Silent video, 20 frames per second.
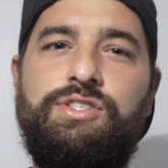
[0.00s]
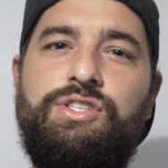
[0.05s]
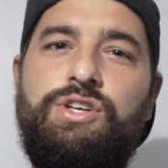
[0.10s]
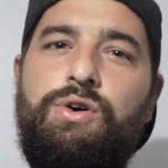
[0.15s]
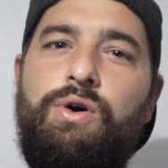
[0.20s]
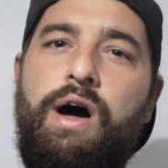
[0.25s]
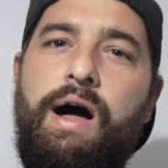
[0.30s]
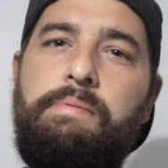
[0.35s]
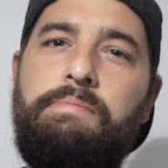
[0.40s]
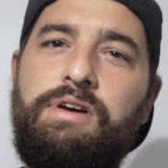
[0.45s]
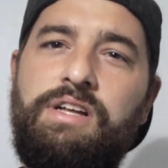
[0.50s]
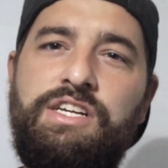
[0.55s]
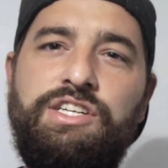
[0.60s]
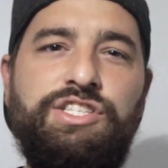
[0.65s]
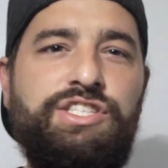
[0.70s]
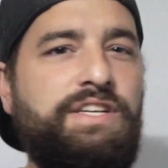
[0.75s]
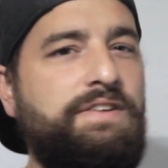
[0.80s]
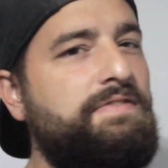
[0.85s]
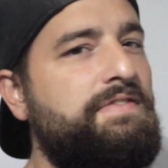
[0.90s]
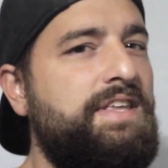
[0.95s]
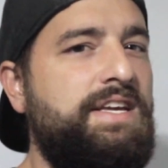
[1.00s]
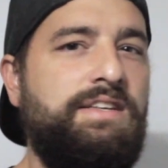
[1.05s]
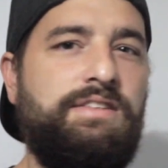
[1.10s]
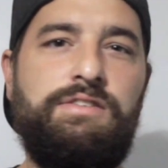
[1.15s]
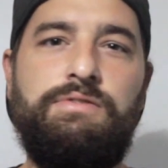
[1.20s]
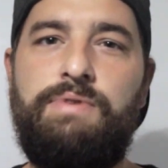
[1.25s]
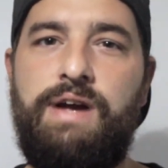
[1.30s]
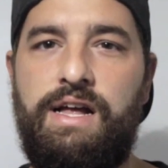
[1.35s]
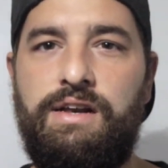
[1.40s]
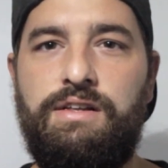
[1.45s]
so I'm gonna shift
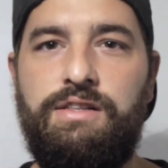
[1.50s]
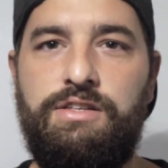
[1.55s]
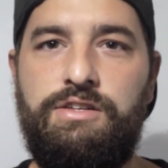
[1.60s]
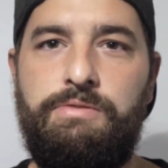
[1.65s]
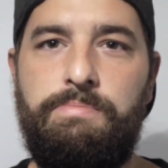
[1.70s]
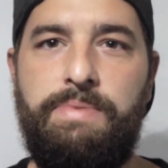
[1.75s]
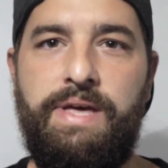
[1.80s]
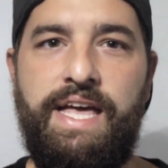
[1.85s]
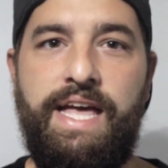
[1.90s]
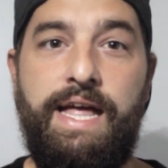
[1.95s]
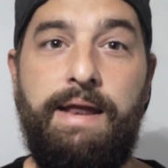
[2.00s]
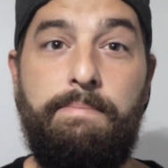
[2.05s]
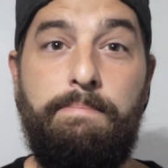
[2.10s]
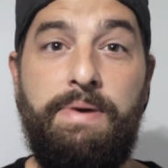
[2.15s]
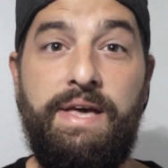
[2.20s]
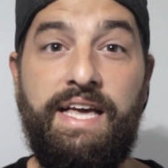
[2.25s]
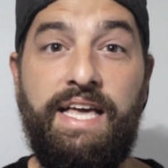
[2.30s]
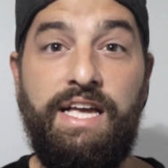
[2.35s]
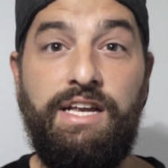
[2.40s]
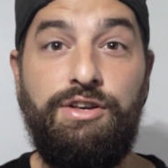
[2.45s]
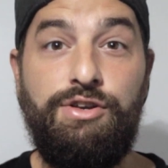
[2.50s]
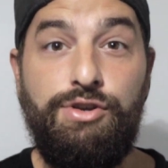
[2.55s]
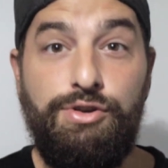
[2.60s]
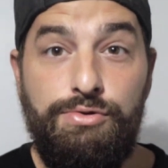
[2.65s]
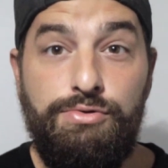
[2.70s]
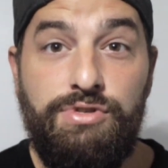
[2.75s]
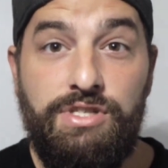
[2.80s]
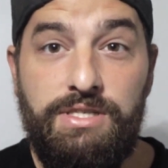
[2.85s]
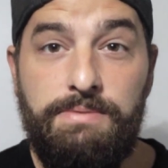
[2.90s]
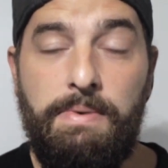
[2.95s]
things around a little bit and pick a
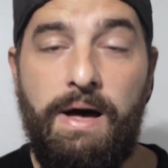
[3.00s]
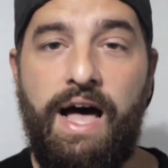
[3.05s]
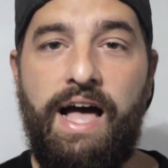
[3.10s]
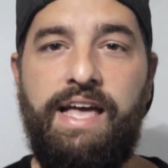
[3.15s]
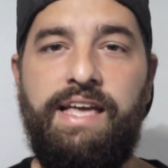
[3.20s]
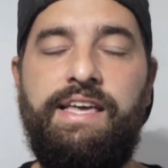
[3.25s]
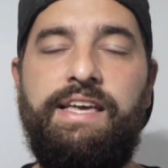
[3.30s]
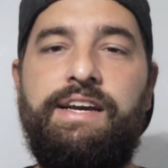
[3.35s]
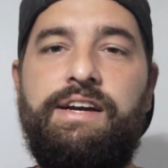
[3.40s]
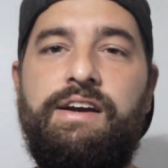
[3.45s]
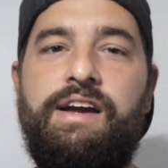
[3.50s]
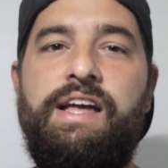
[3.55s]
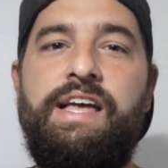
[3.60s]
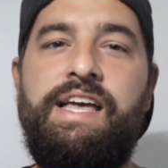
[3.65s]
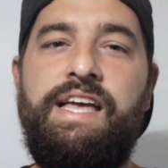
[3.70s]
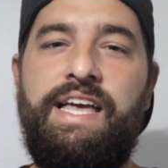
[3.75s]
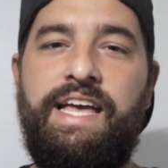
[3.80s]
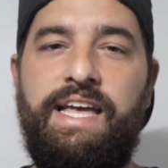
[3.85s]
new spot here